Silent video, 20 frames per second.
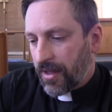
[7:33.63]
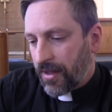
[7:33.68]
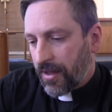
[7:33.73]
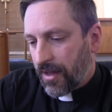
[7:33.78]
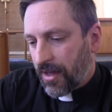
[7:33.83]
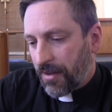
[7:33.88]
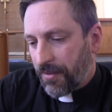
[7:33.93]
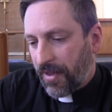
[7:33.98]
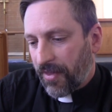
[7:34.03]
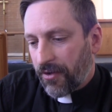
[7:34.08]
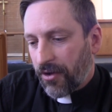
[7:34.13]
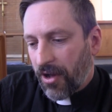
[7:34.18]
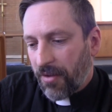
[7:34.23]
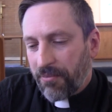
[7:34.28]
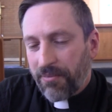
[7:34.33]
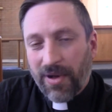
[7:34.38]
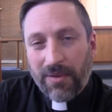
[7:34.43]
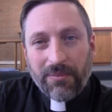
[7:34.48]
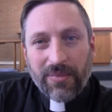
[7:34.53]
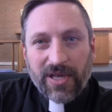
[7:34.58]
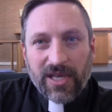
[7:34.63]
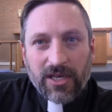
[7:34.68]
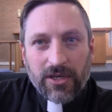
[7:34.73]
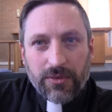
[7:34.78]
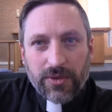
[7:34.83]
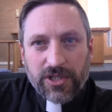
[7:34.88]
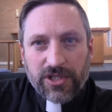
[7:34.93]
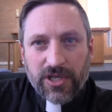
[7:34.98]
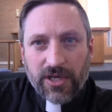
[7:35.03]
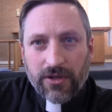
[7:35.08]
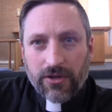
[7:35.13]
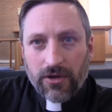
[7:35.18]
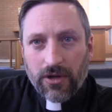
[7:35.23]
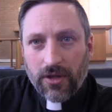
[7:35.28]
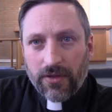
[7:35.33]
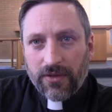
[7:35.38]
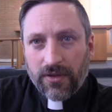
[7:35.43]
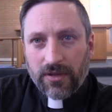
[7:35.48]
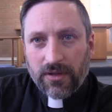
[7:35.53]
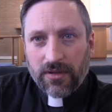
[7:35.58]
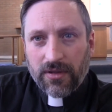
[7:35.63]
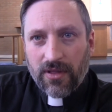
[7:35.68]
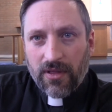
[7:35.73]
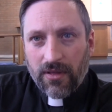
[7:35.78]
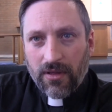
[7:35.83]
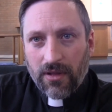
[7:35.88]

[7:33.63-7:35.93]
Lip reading: and they're not bumping into each other on the